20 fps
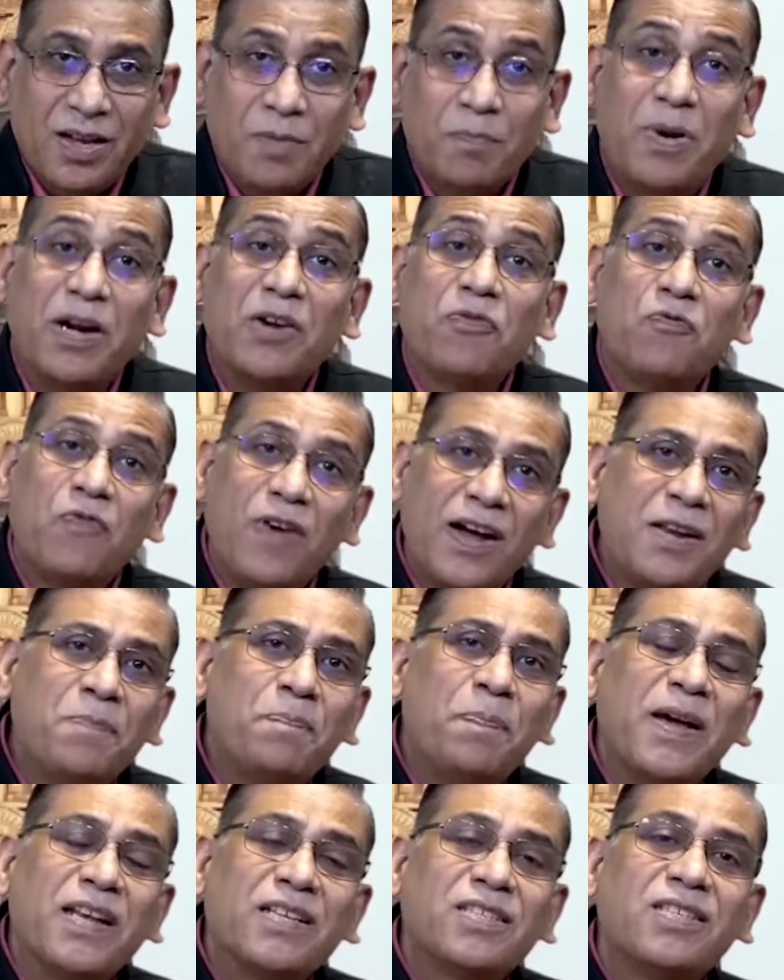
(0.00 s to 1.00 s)
But
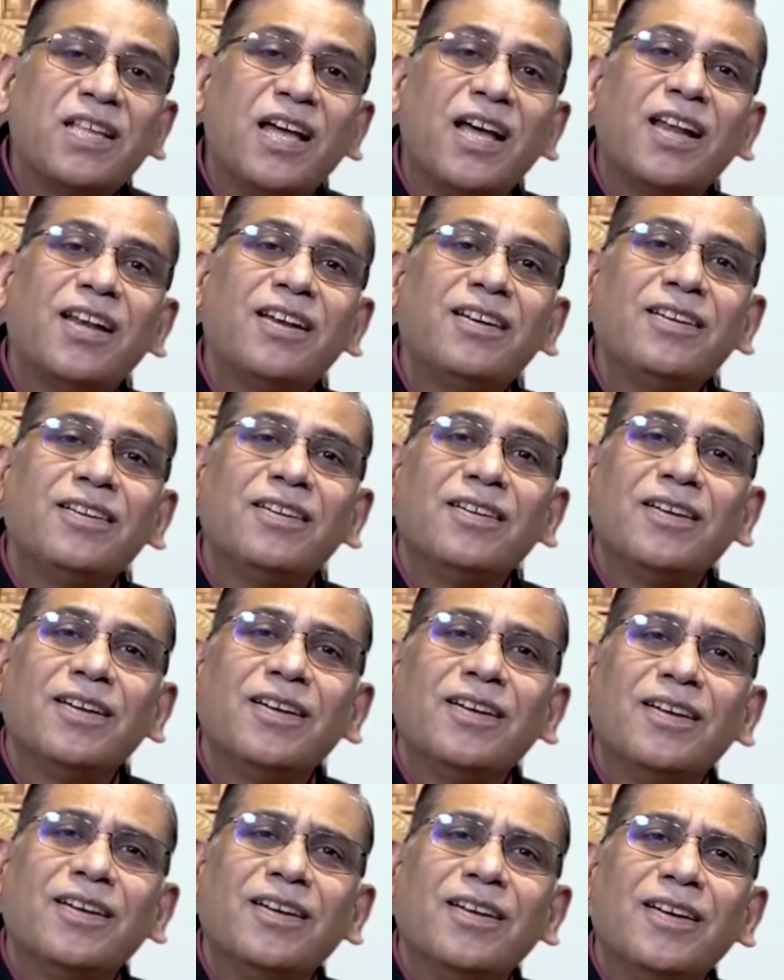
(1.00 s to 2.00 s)
one person
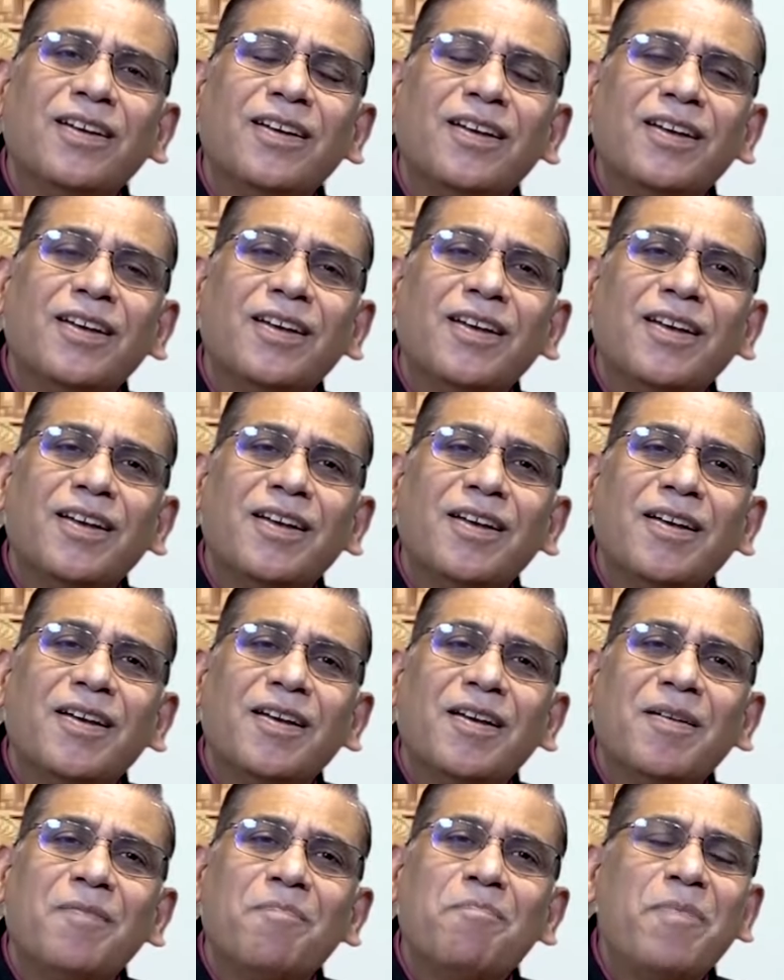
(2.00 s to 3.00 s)

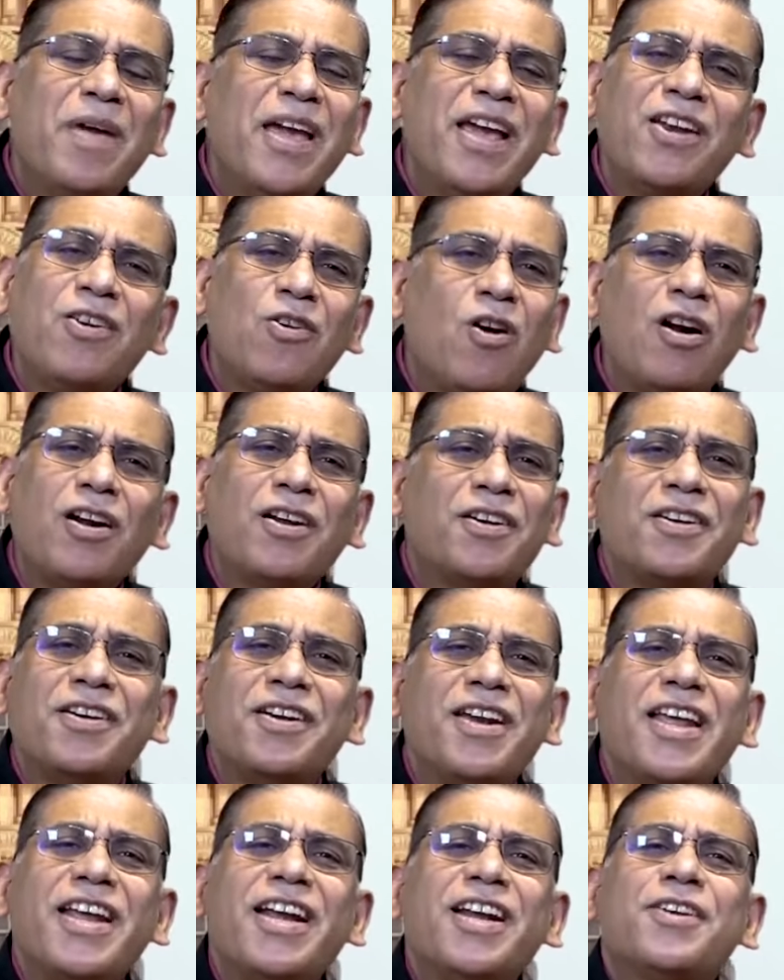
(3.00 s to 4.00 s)
may not
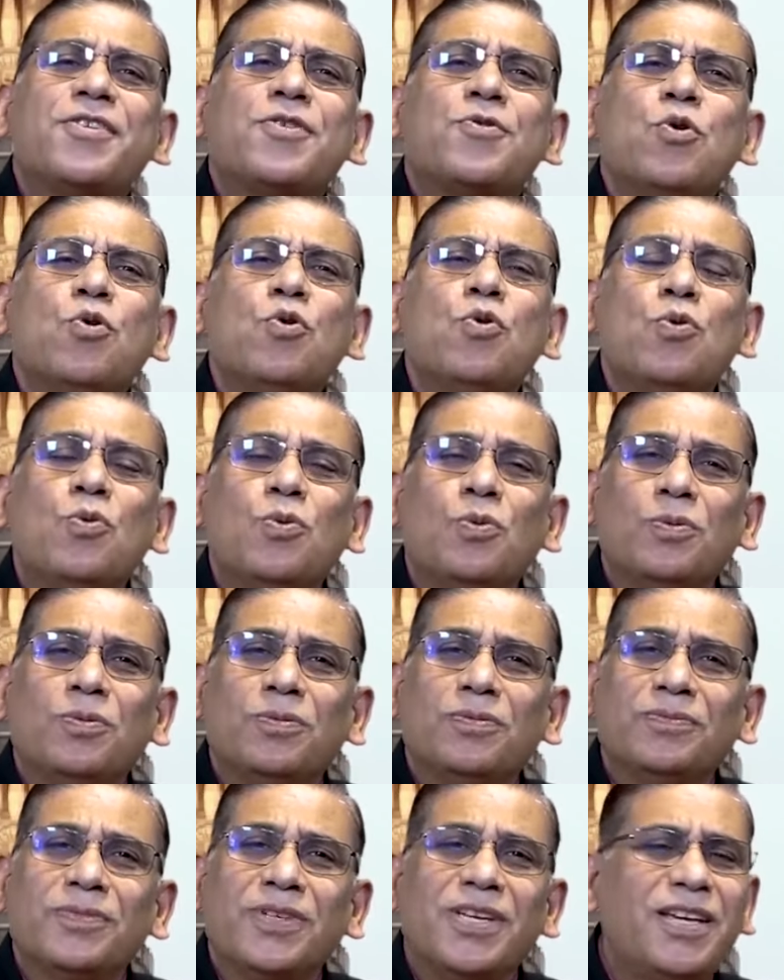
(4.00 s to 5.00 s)
need
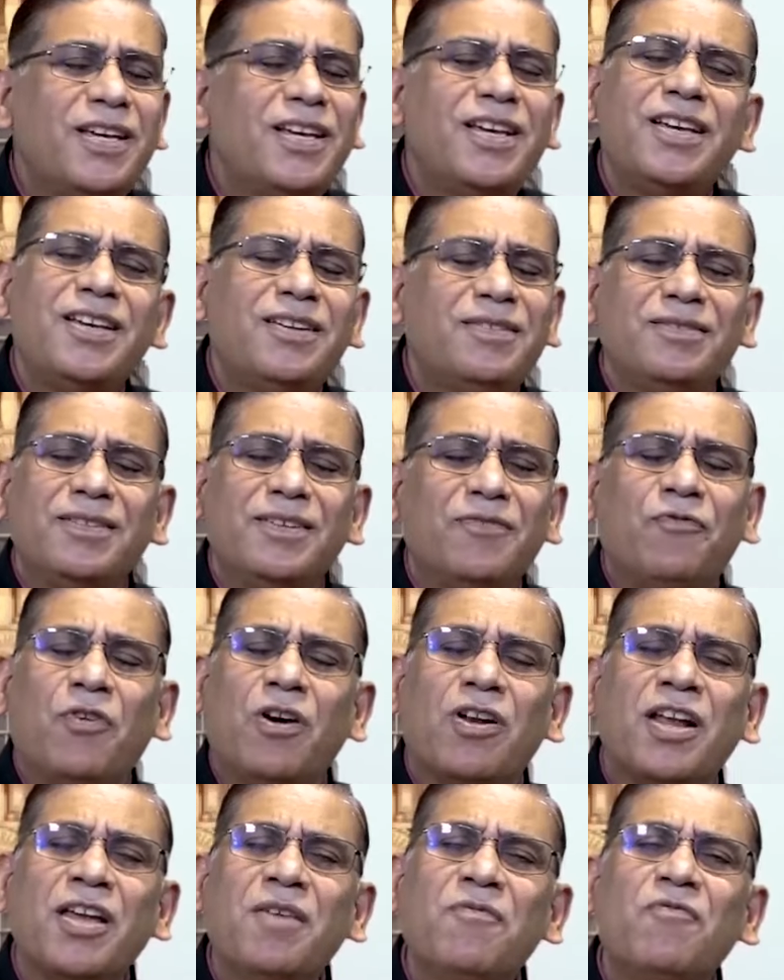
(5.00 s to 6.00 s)
2.
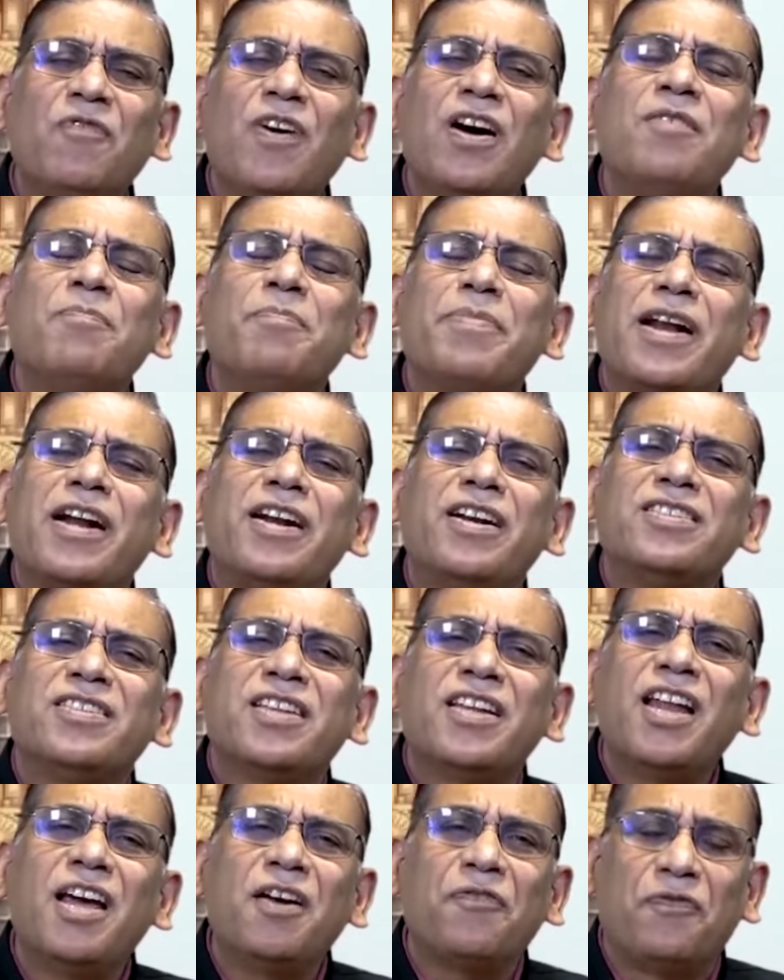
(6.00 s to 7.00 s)
For him 1 bread is
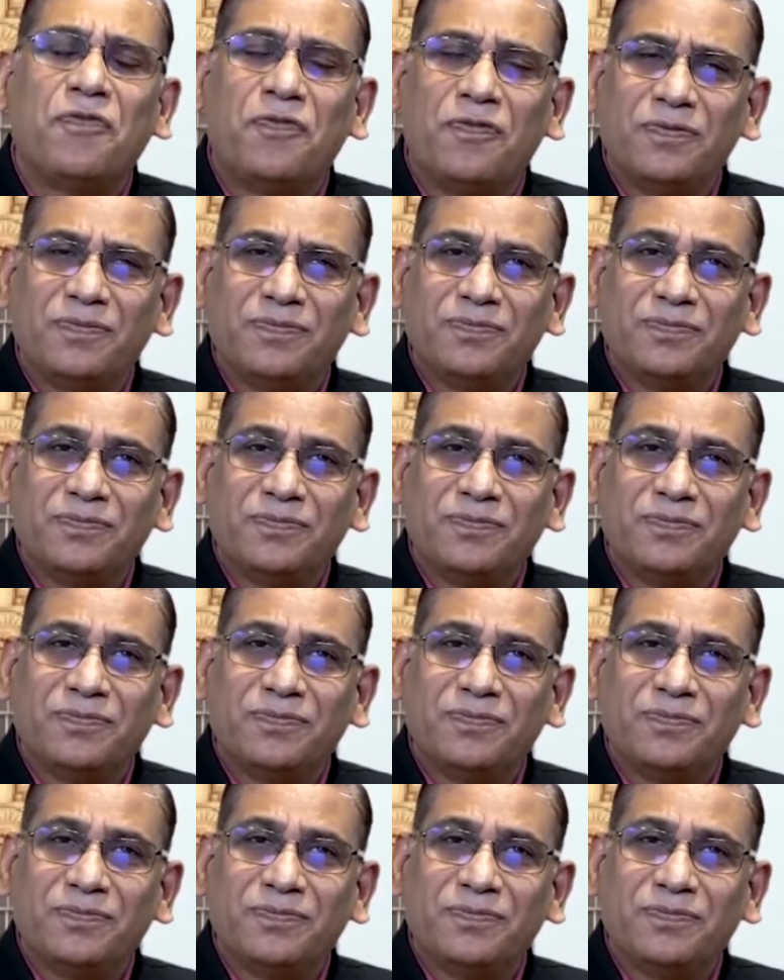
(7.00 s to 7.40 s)
enough.